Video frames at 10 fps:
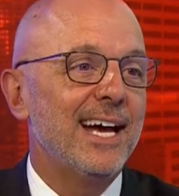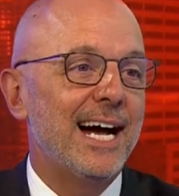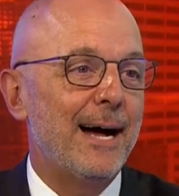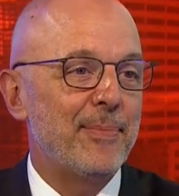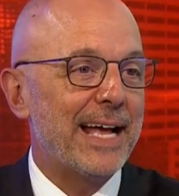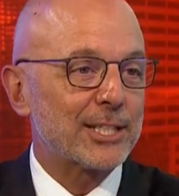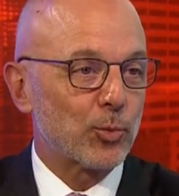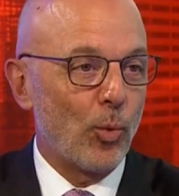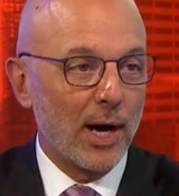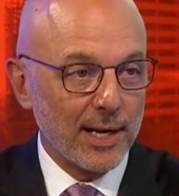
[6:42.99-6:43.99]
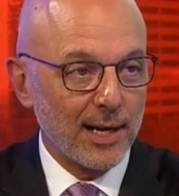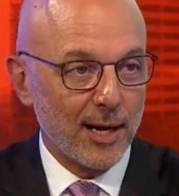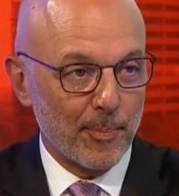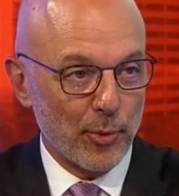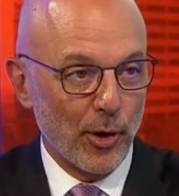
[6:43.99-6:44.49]
Uh, that's one
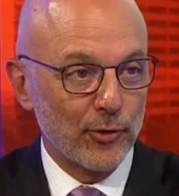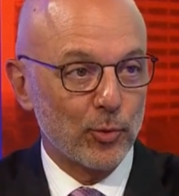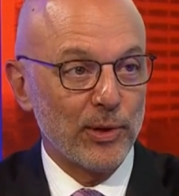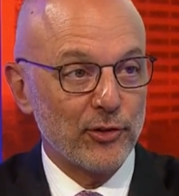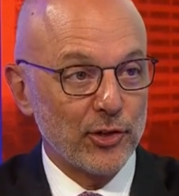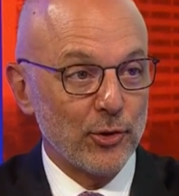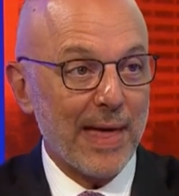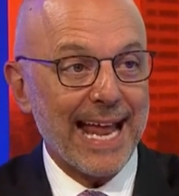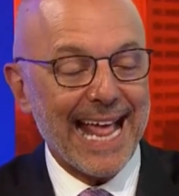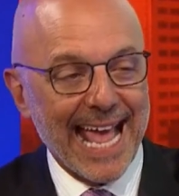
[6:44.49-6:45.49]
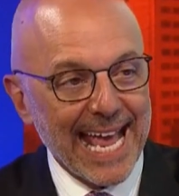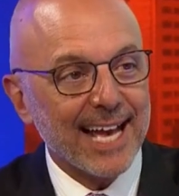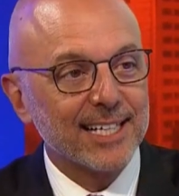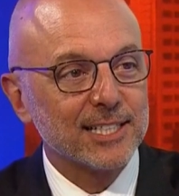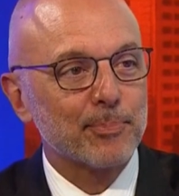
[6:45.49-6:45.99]
approach. We should do that
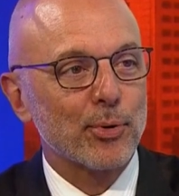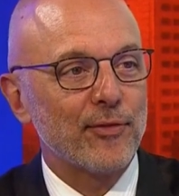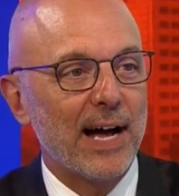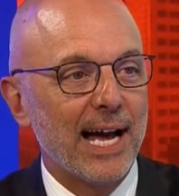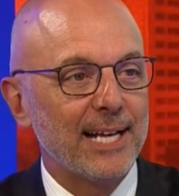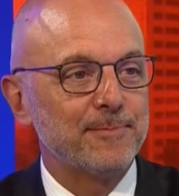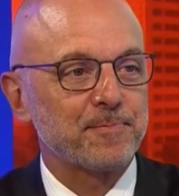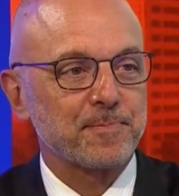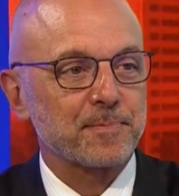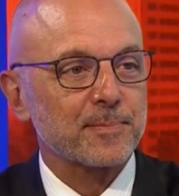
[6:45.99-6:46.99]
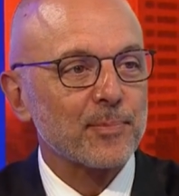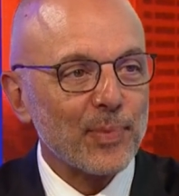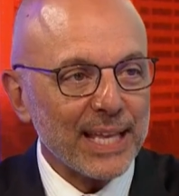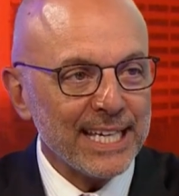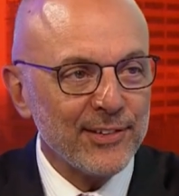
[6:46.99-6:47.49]
and provide
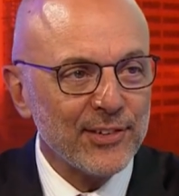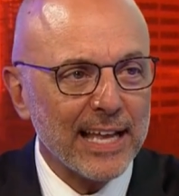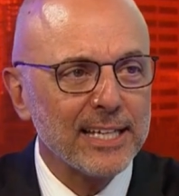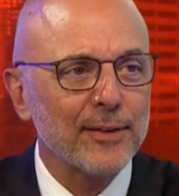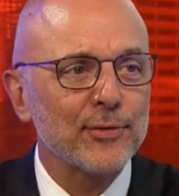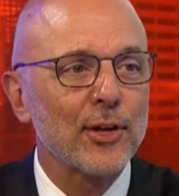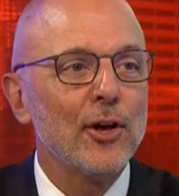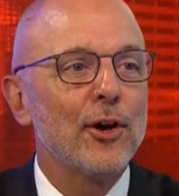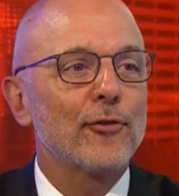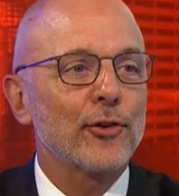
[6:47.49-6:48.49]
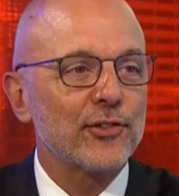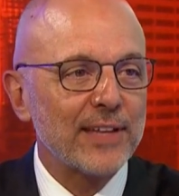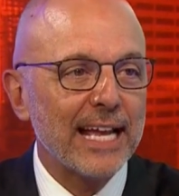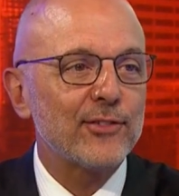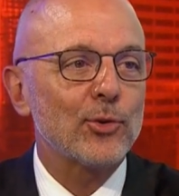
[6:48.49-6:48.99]
incentives for
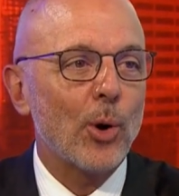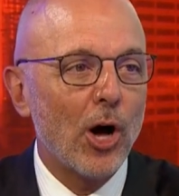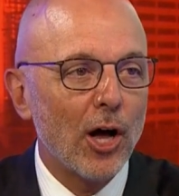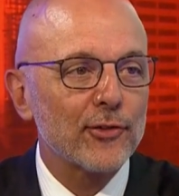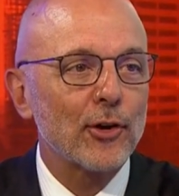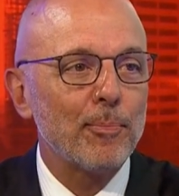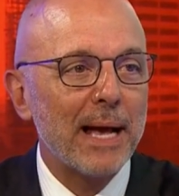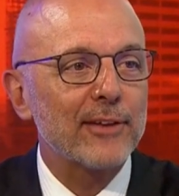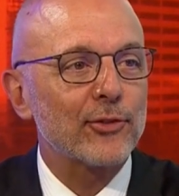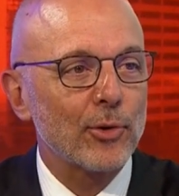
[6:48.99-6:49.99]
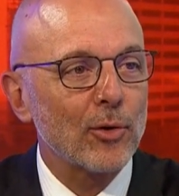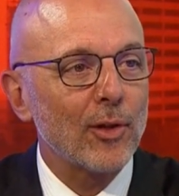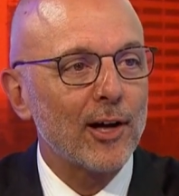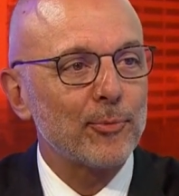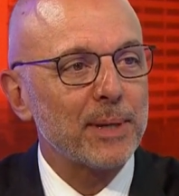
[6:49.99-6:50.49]
states to also pass their own
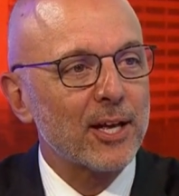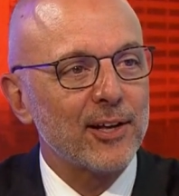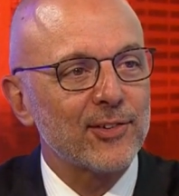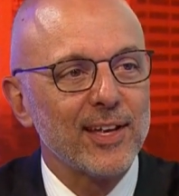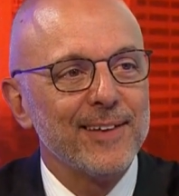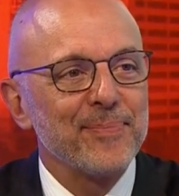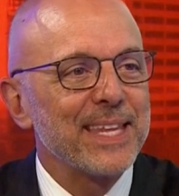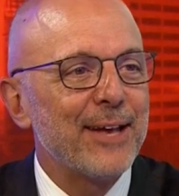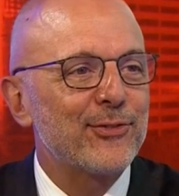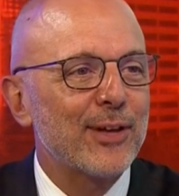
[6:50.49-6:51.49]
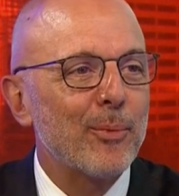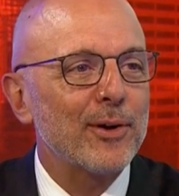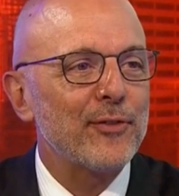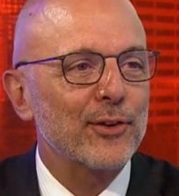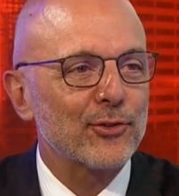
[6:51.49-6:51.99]
laws because if
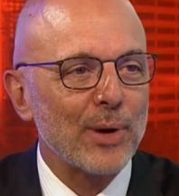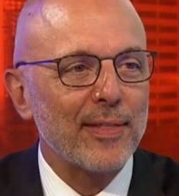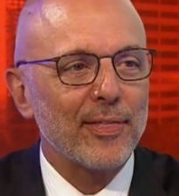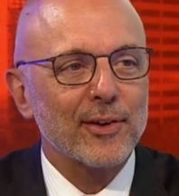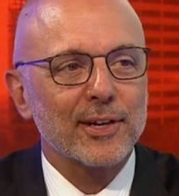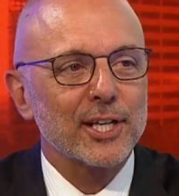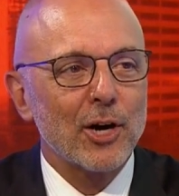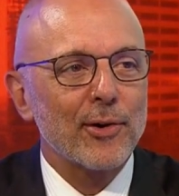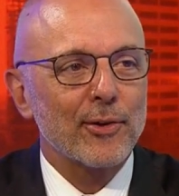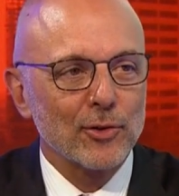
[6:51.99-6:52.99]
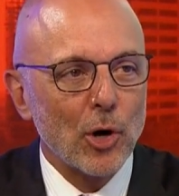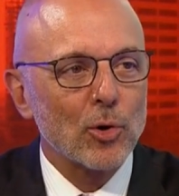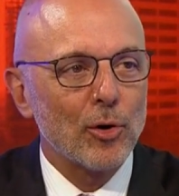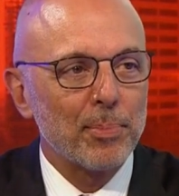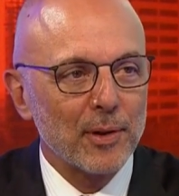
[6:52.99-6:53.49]
someone feels threatened, they're going to go to their
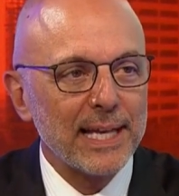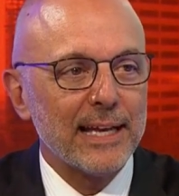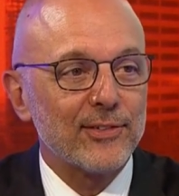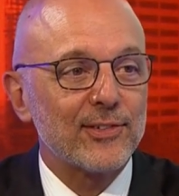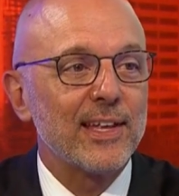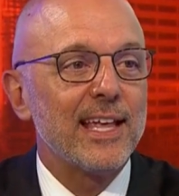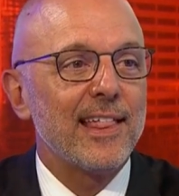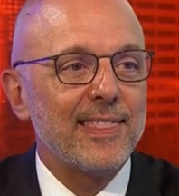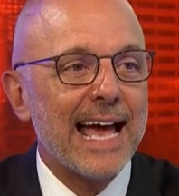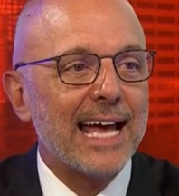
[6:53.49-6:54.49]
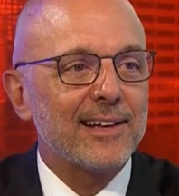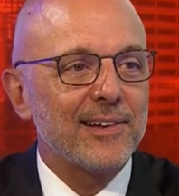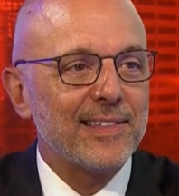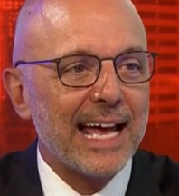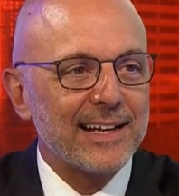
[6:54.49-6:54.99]
local police.
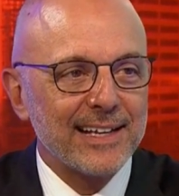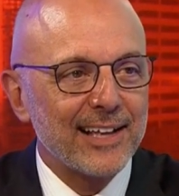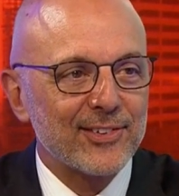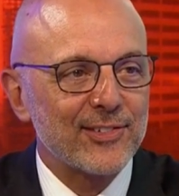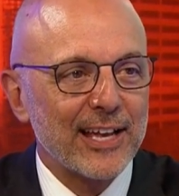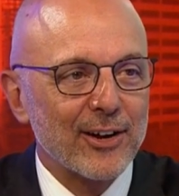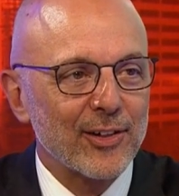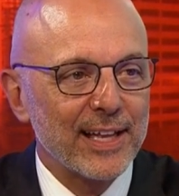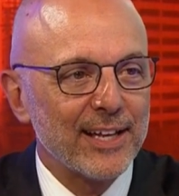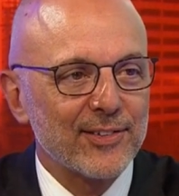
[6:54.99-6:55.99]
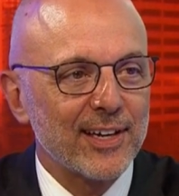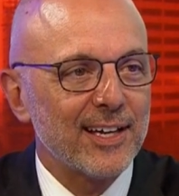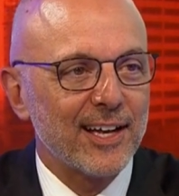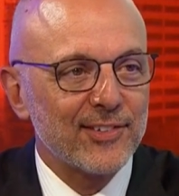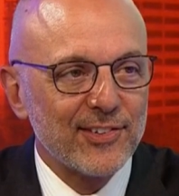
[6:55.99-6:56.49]
That that necessarily is
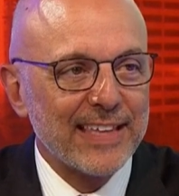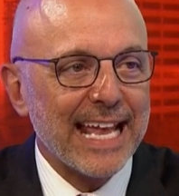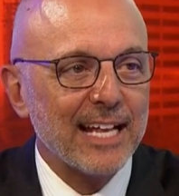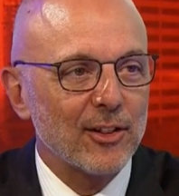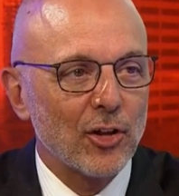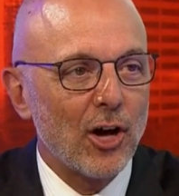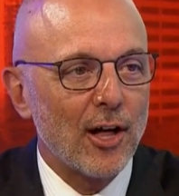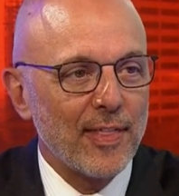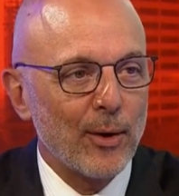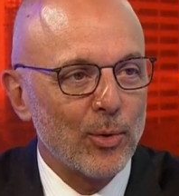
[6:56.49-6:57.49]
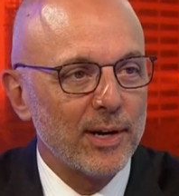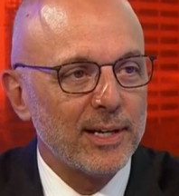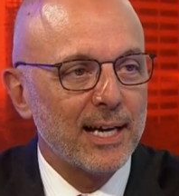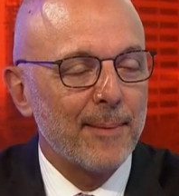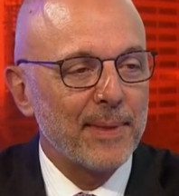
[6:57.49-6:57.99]
a, a state law that
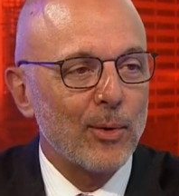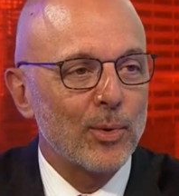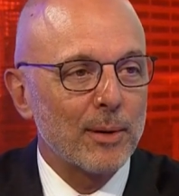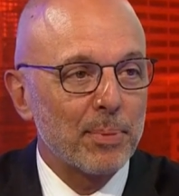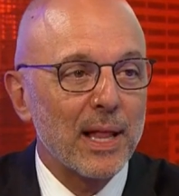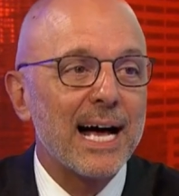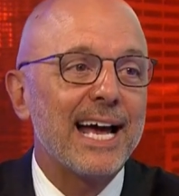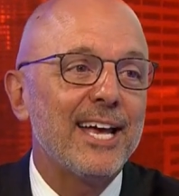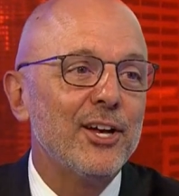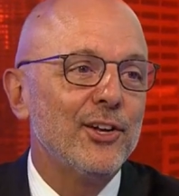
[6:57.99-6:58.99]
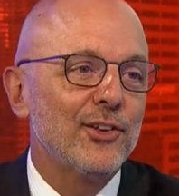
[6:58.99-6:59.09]
would uh, that would apply.